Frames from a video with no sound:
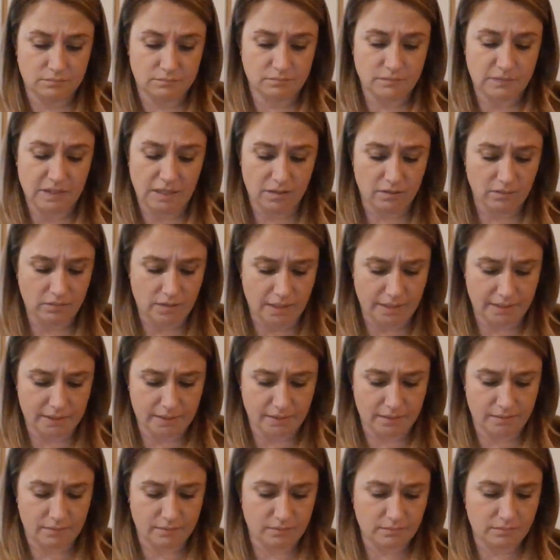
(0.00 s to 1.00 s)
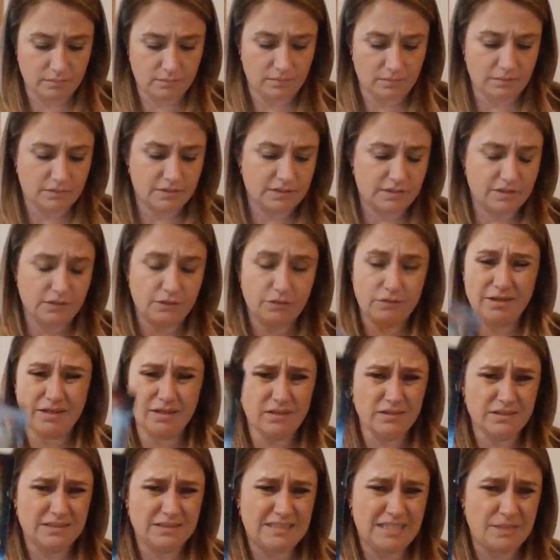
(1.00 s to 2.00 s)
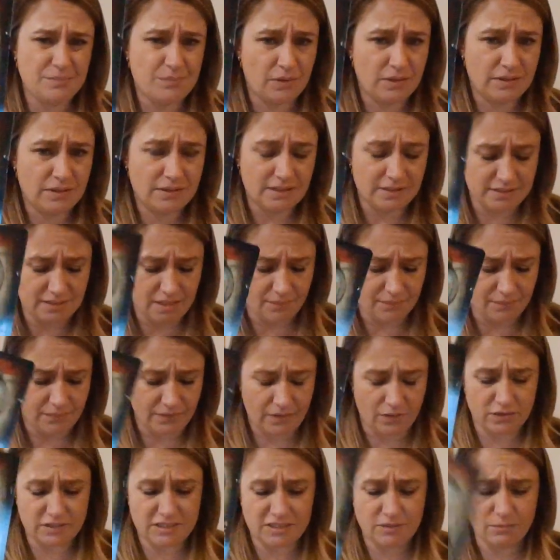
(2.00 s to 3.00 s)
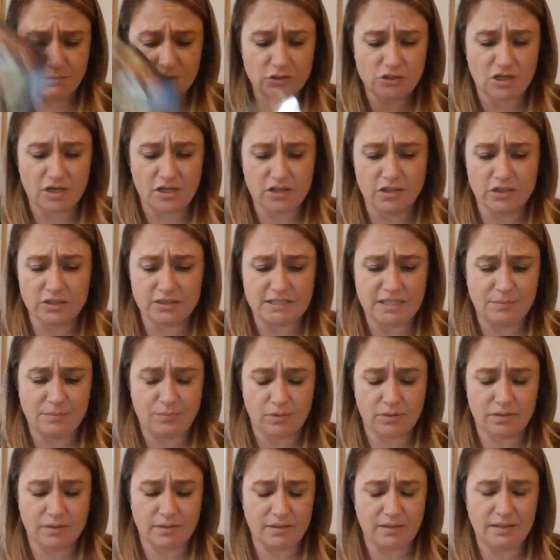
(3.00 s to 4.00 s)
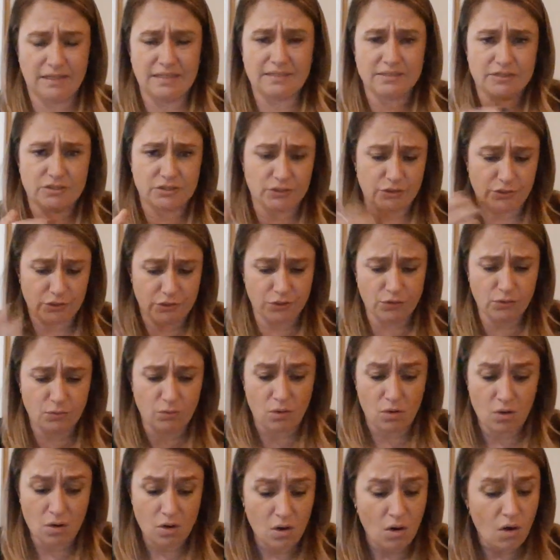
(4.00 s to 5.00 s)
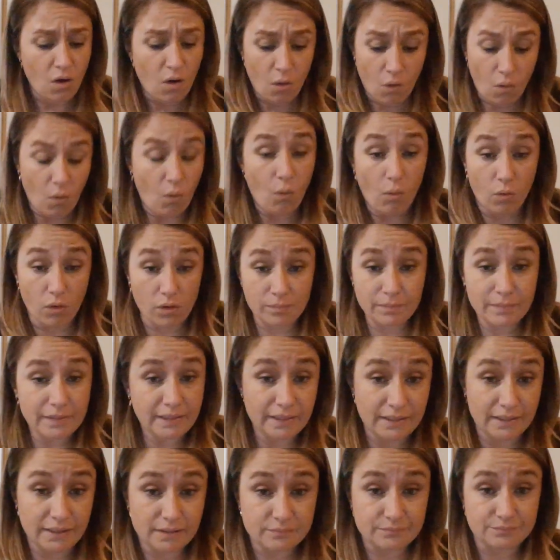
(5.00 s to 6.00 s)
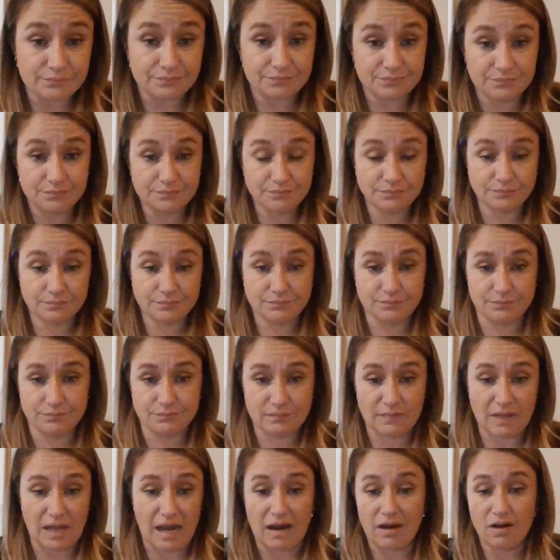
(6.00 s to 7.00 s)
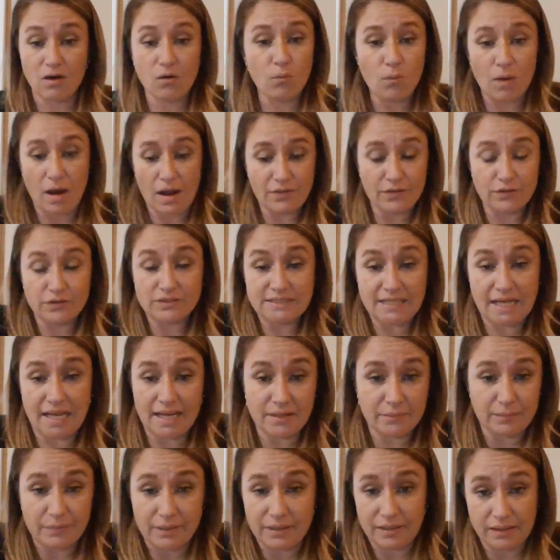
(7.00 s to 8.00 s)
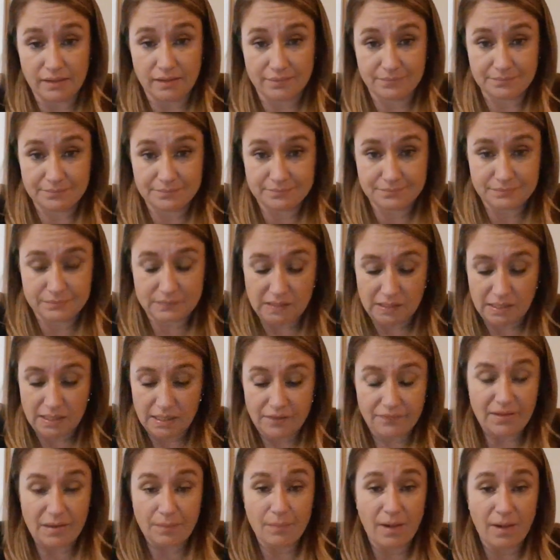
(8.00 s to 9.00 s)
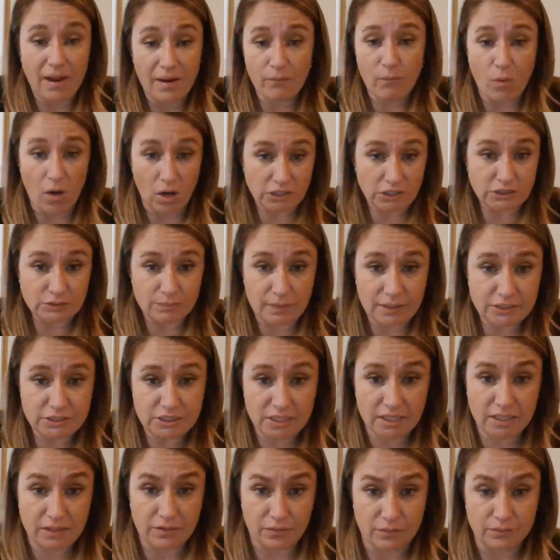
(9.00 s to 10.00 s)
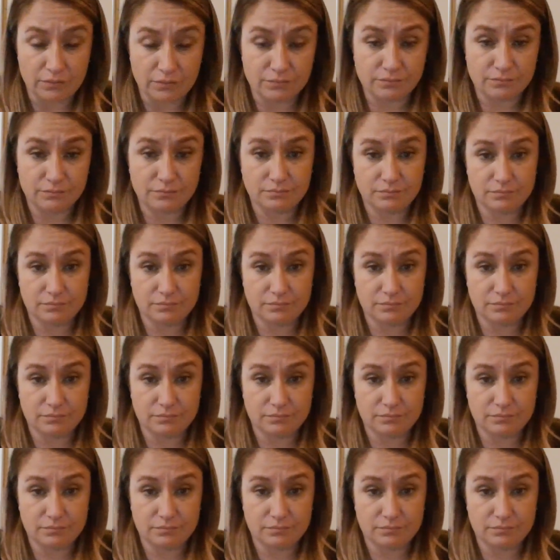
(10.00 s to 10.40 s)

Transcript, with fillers: They don't like it. You need to look deeper into something, or someone's trying to look deeper into you. Or me. I don't know why they're saying me. They might watch my channel.